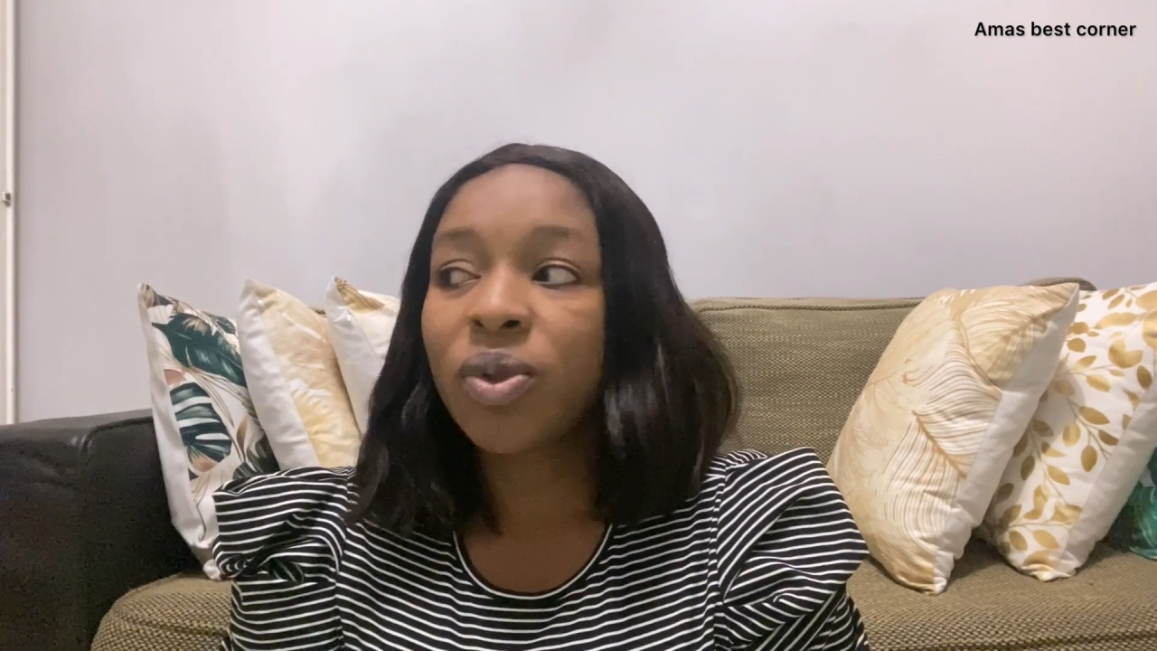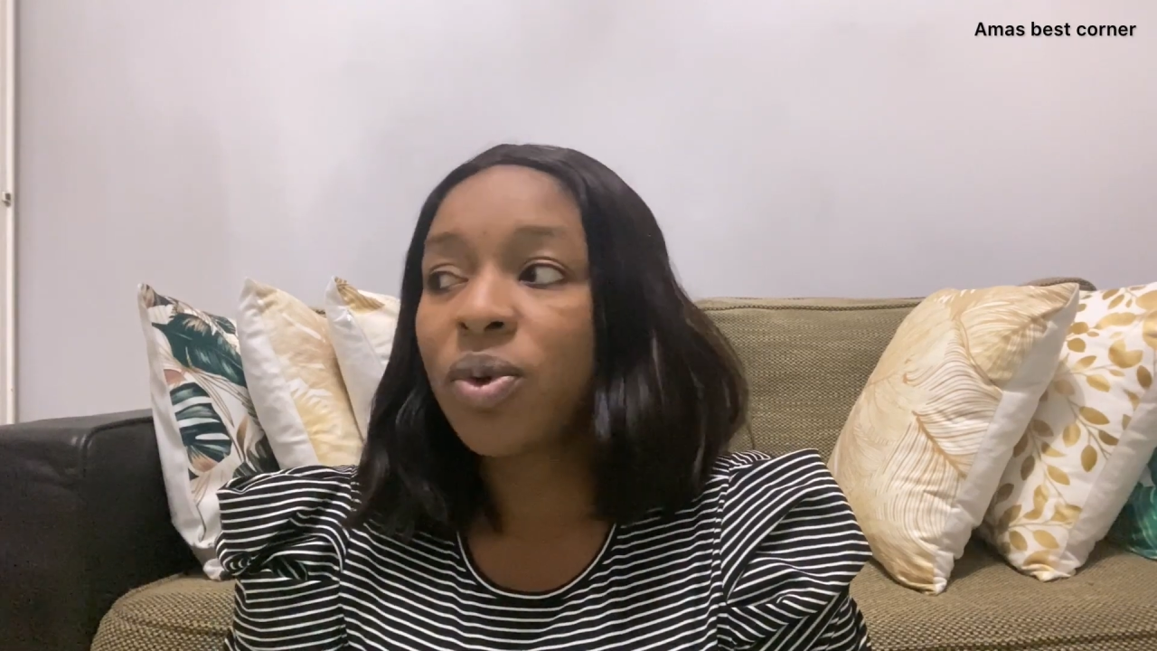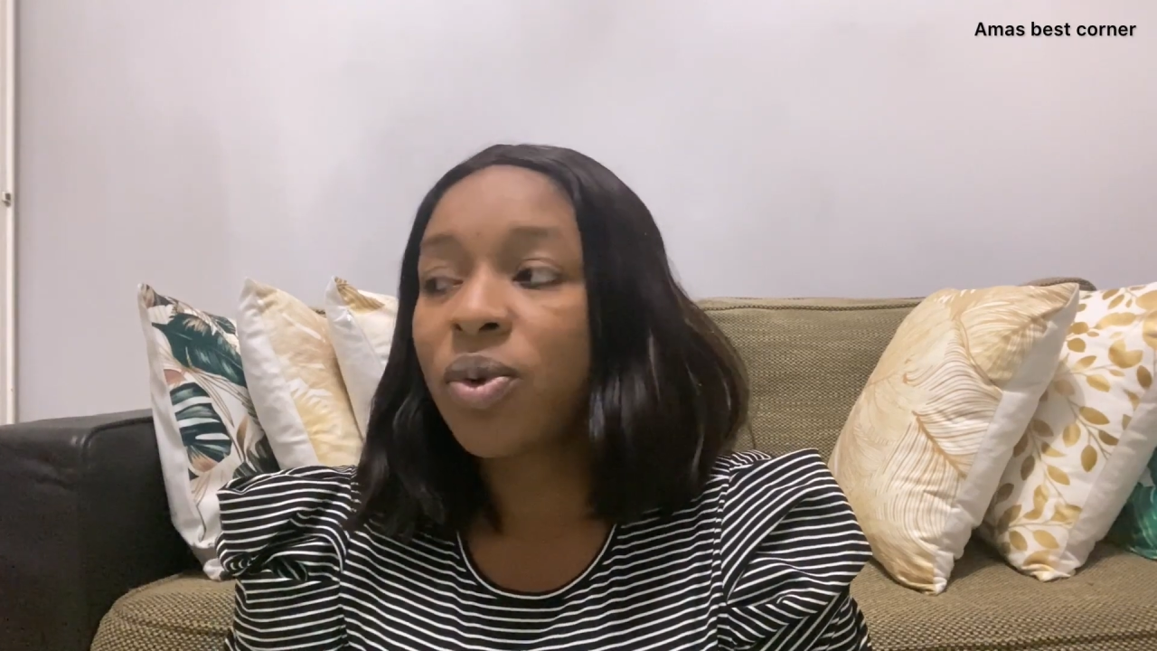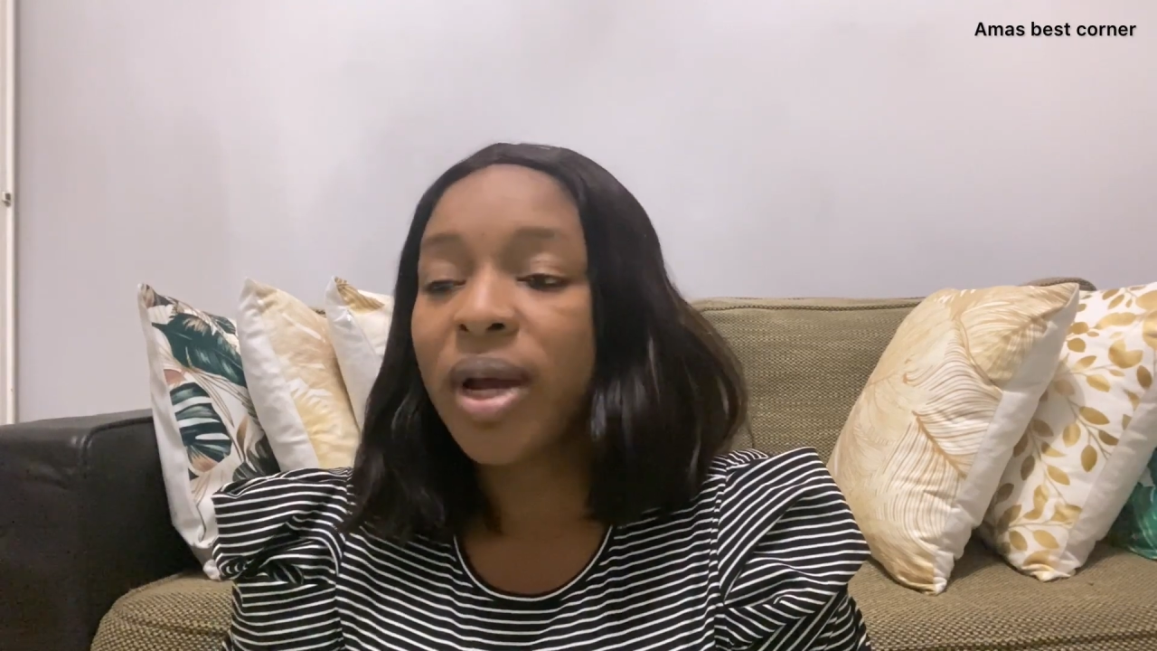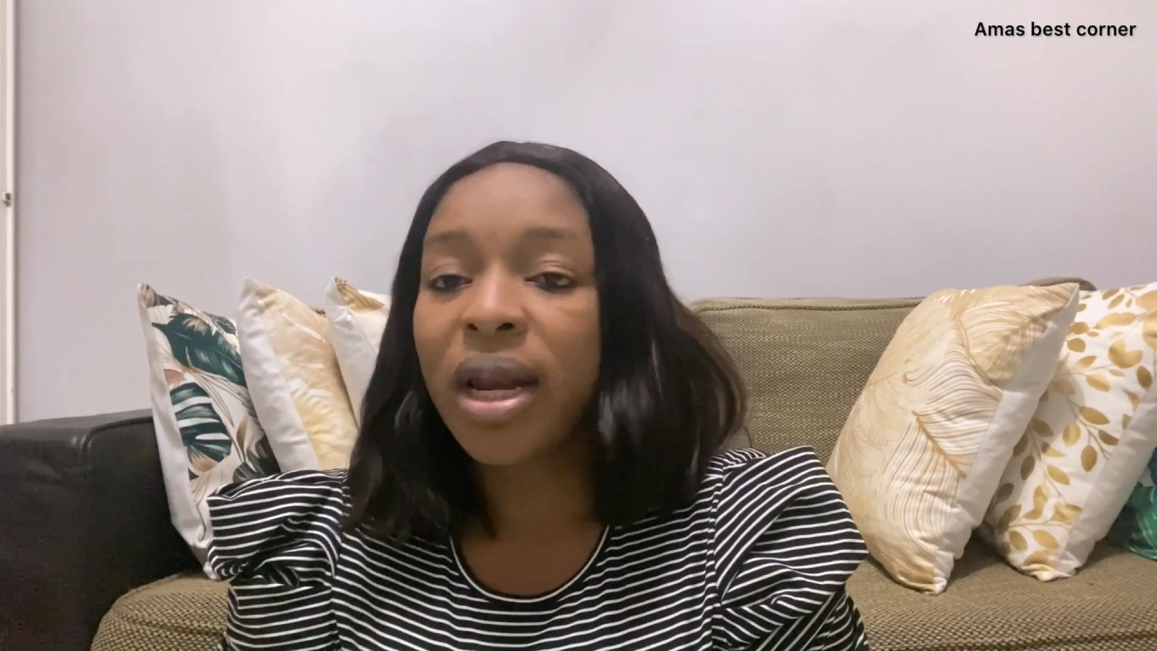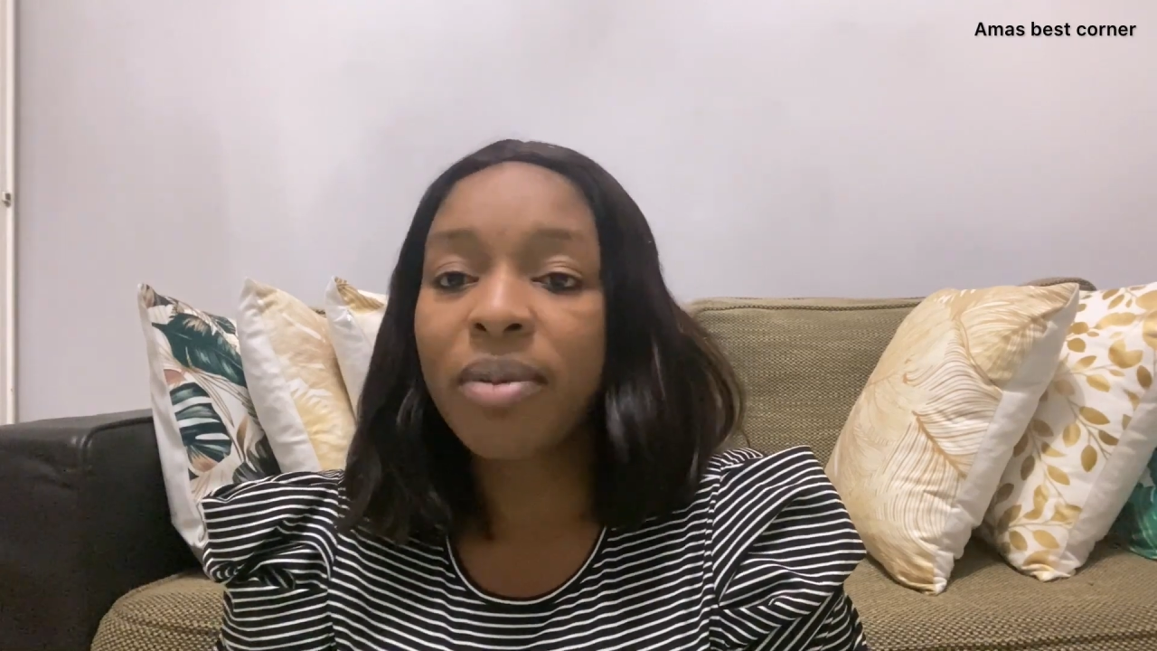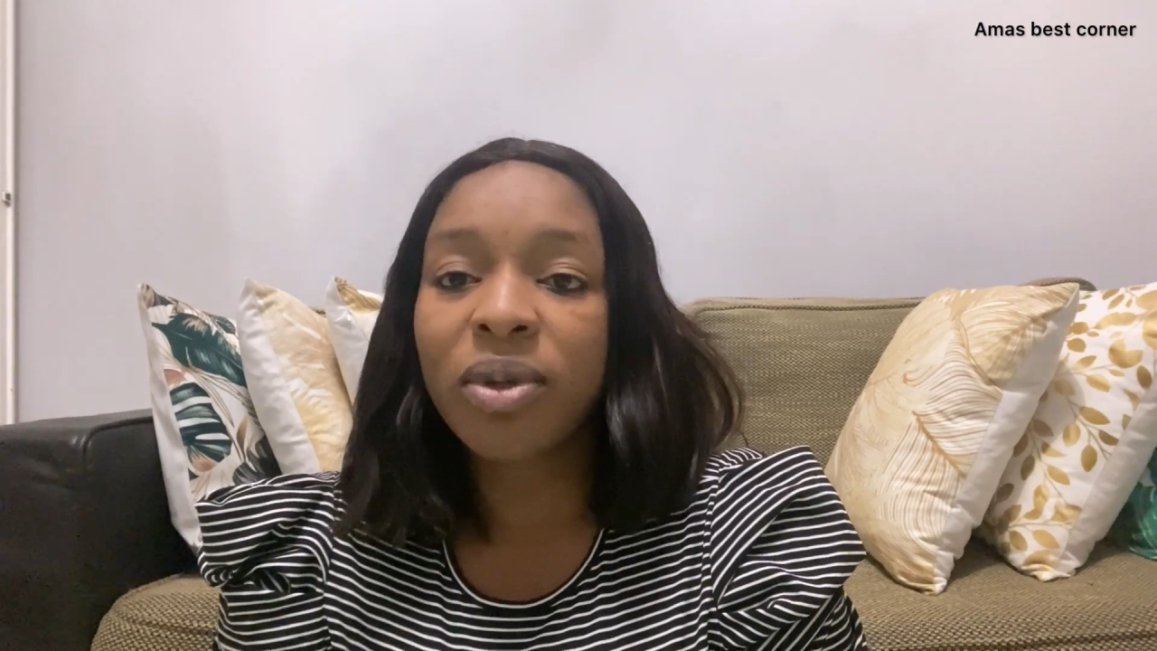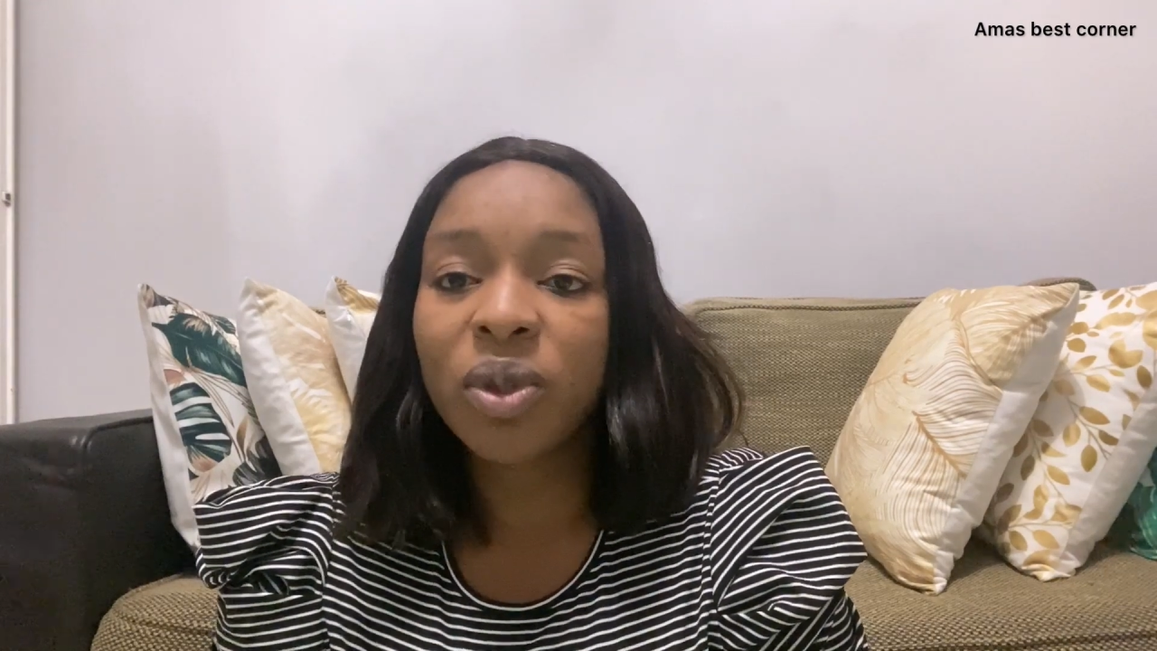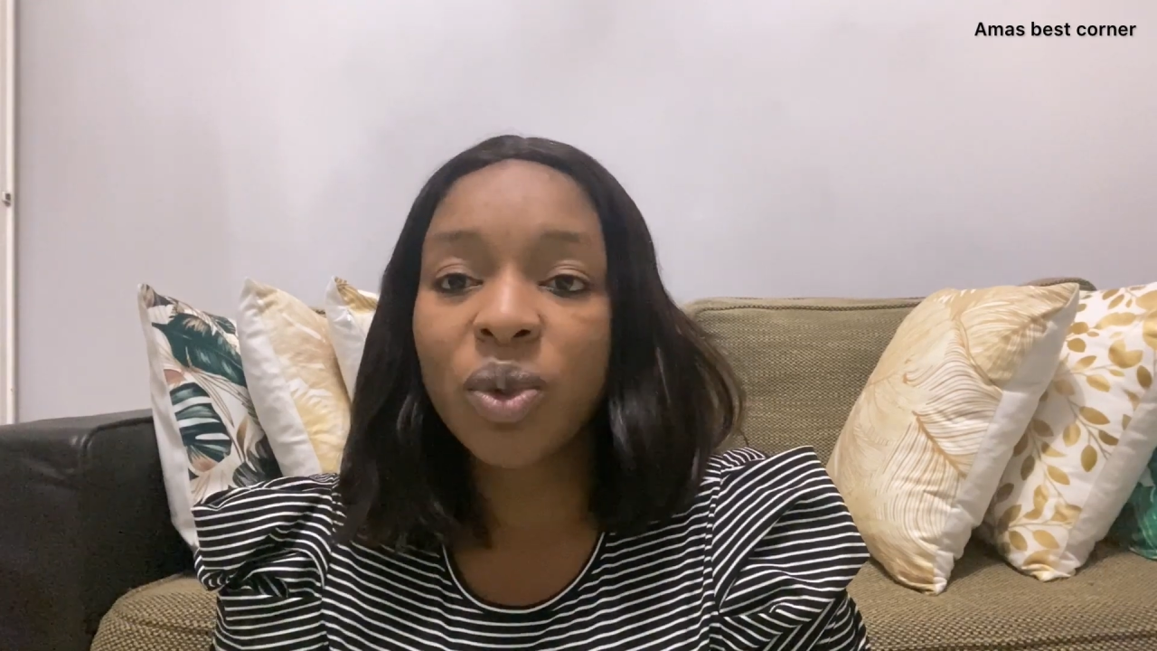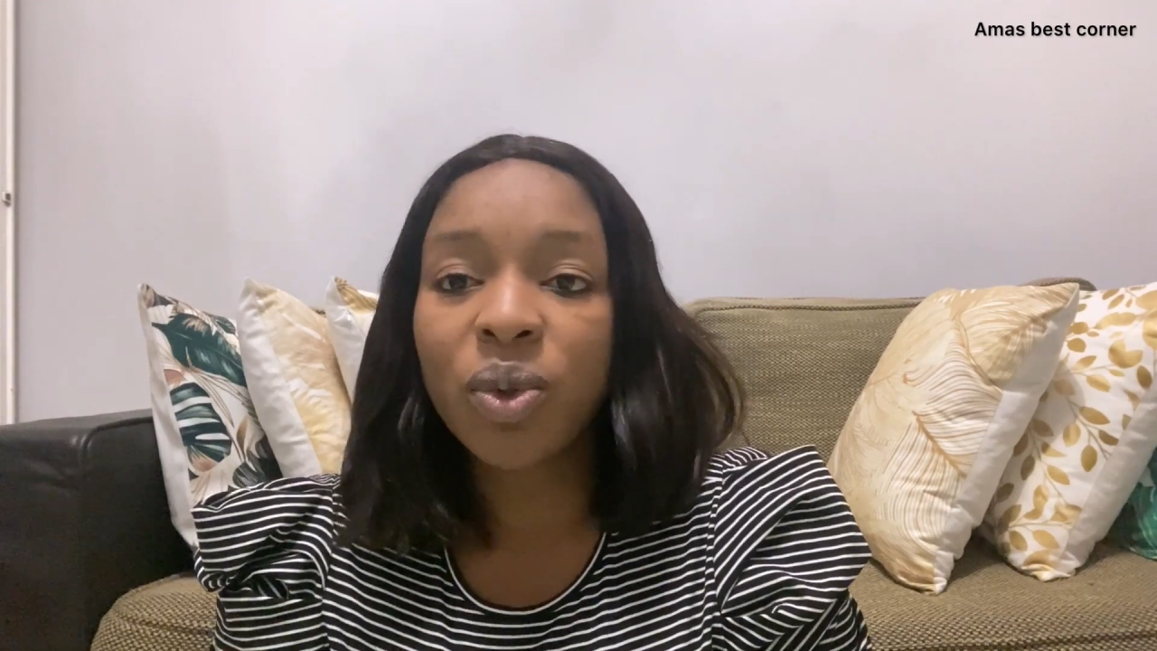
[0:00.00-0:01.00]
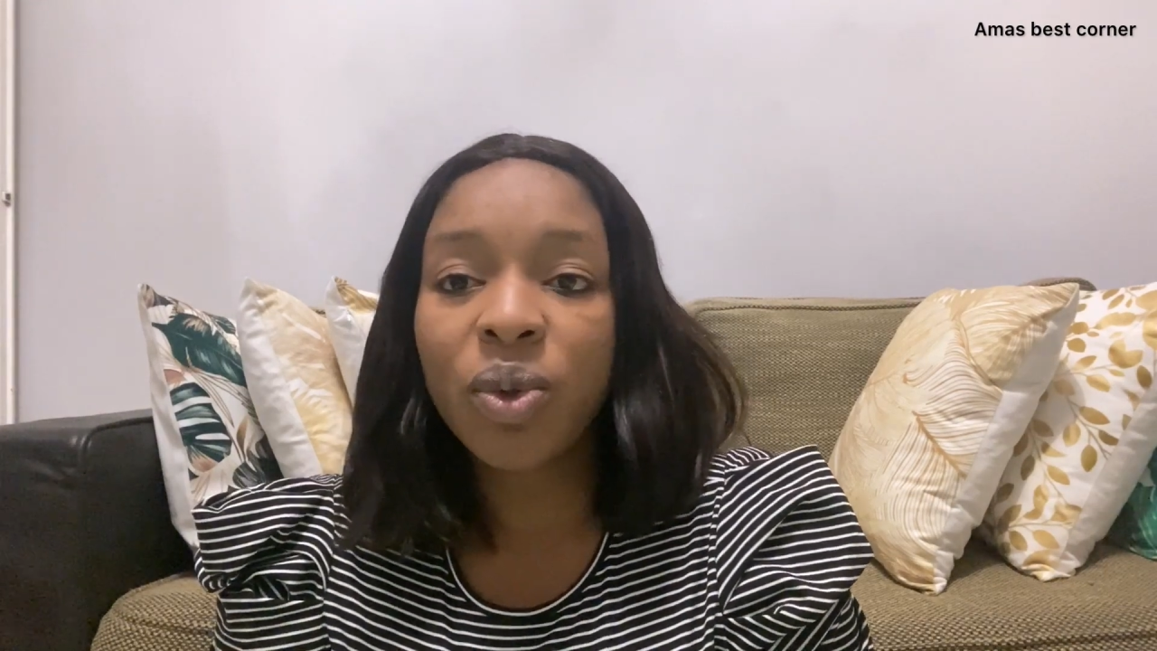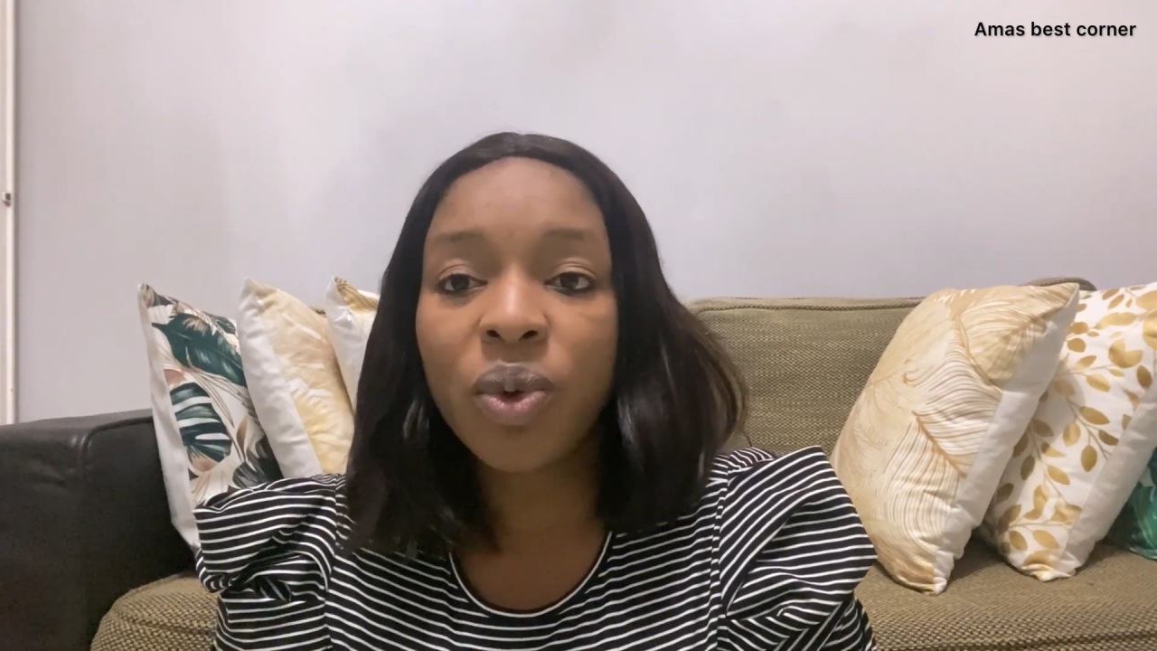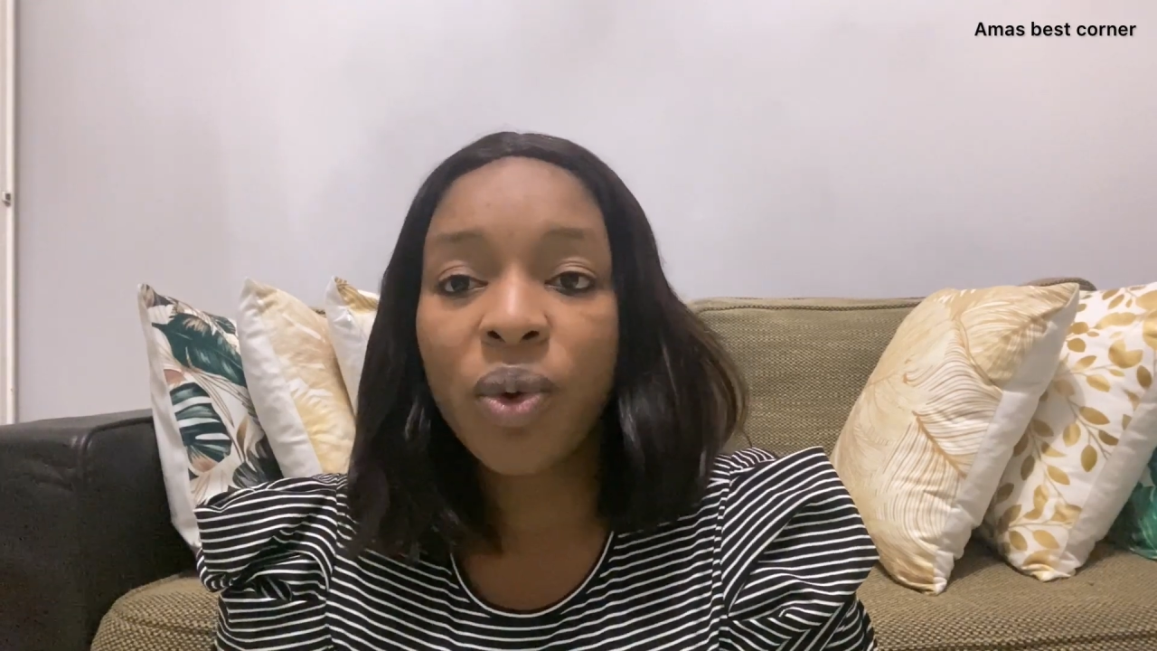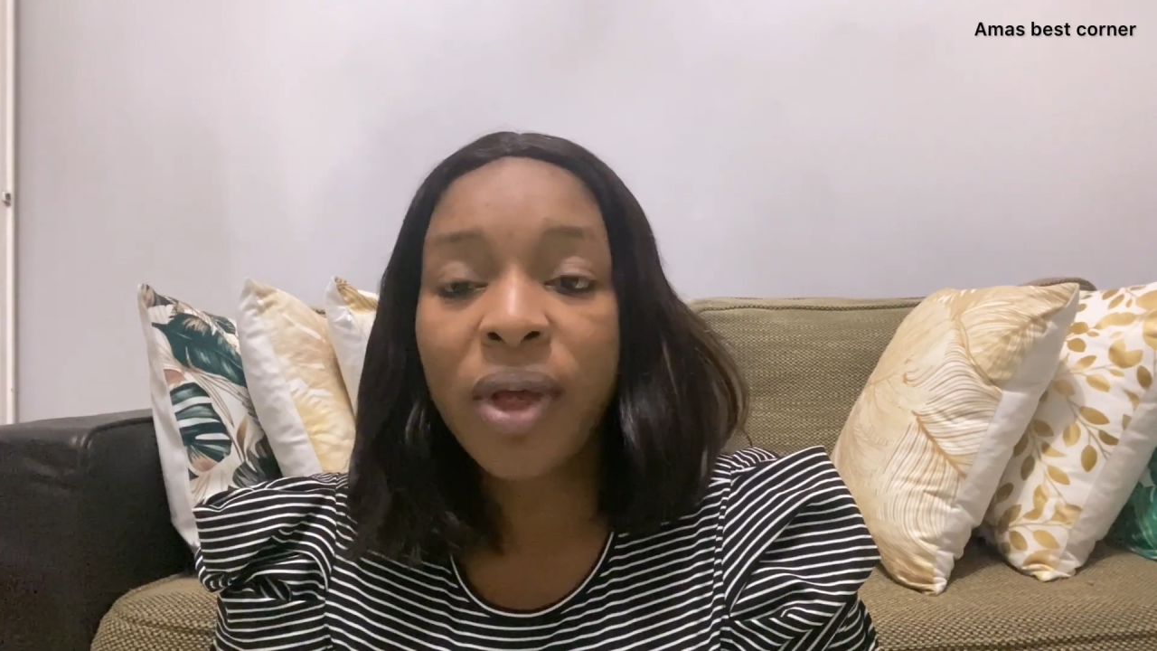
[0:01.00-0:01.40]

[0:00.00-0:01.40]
go